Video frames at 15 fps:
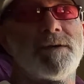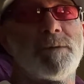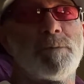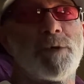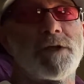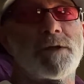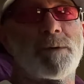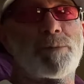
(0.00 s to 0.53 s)

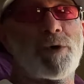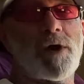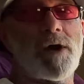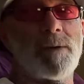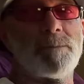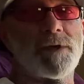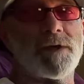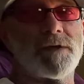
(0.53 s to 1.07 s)
But the
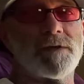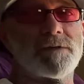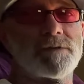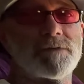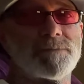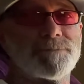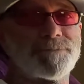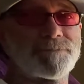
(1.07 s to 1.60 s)
problem
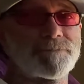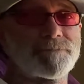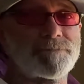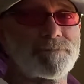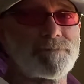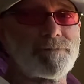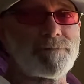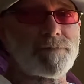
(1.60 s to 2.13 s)
is,
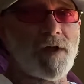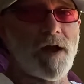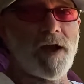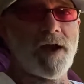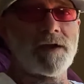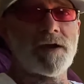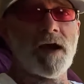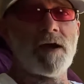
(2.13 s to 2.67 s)

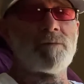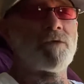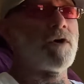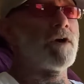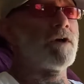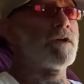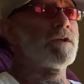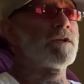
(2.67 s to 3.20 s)
I got
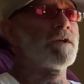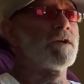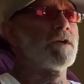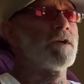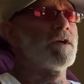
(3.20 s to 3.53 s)
one